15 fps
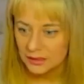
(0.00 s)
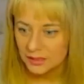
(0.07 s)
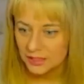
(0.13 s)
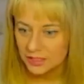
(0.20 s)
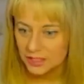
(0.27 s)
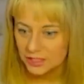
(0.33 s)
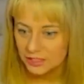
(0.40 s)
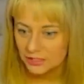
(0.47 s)
like
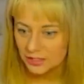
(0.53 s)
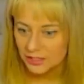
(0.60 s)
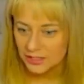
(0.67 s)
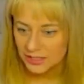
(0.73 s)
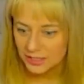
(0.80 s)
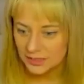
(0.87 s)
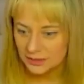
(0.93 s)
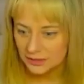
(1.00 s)
she's trying to
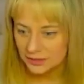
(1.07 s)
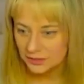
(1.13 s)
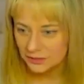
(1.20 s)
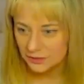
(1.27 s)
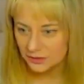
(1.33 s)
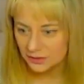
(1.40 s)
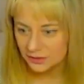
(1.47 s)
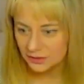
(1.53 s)
heal a
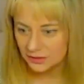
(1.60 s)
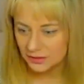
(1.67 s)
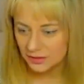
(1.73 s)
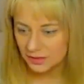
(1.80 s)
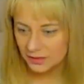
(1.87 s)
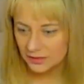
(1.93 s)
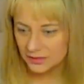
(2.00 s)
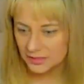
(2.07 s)
dog
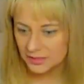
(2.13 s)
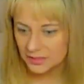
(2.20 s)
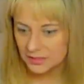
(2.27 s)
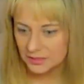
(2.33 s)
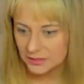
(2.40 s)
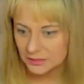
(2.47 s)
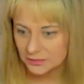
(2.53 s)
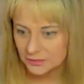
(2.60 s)

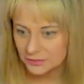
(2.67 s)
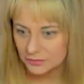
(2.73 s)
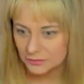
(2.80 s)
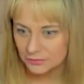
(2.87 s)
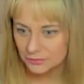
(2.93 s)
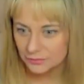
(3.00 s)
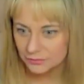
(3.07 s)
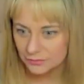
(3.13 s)
that's
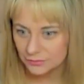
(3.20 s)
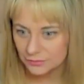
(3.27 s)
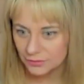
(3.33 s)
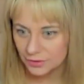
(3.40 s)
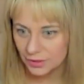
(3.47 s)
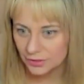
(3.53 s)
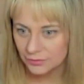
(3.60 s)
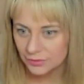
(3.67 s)

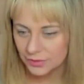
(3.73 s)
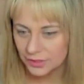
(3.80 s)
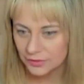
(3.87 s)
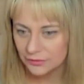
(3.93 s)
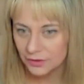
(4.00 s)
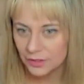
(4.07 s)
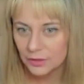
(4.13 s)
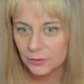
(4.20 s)
gone really
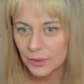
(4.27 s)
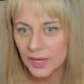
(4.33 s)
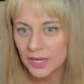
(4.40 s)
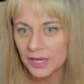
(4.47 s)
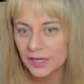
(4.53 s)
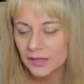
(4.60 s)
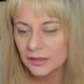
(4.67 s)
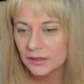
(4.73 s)
far
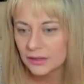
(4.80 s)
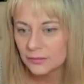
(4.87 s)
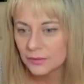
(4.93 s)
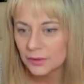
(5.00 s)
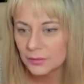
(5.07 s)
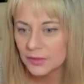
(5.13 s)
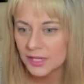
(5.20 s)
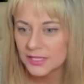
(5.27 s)
away. Well,
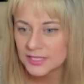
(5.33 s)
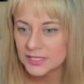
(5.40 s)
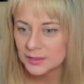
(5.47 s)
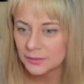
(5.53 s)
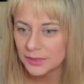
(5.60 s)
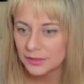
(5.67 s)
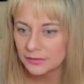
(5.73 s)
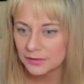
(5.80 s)
I'm glad
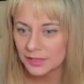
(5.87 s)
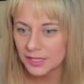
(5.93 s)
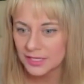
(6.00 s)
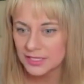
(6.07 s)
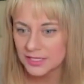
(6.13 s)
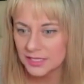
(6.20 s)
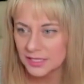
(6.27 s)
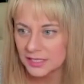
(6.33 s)
somebody realized
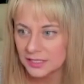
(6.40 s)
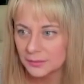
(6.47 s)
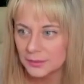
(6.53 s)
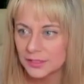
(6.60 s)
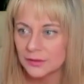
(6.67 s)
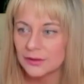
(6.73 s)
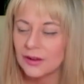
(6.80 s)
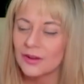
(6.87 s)
that it needed to be
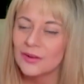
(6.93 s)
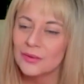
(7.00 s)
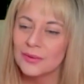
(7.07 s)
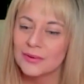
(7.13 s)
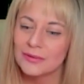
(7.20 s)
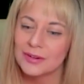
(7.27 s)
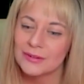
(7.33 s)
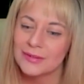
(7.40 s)
done. Oh,
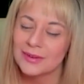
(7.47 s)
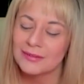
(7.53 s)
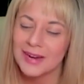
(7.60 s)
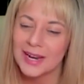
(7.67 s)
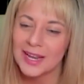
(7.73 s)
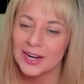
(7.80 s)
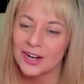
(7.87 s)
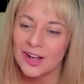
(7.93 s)
we ran
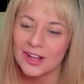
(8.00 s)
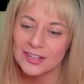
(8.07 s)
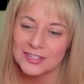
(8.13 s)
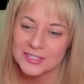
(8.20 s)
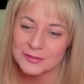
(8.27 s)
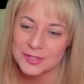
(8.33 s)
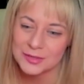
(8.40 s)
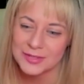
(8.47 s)
out of colors
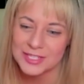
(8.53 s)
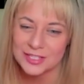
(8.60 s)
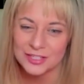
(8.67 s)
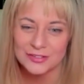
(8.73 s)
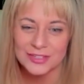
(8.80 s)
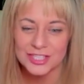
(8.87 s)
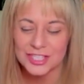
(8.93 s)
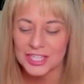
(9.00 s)
and so we started
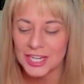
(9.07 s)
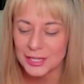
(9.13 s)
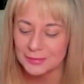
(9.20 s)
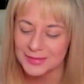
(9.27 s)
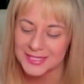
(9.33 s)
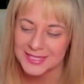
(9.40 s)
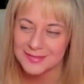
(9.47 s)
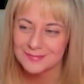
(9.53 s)
doing
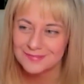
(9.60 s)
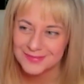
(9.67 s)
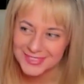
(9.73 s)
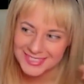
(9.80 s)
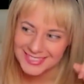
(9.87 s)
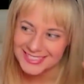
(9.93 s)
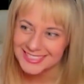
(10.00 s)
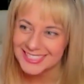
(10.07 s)
shapes.
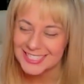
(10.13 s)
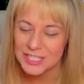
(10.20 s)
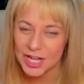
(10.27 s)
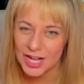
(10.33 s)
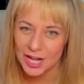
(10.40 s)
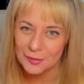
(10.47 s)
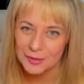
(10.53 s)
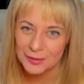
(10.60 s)
It's all
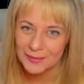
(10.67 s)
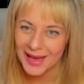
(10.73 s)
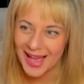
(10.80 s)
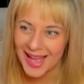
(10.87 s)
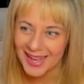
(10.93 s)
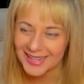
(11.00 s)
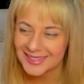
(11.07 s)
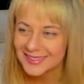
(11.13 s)
coming back.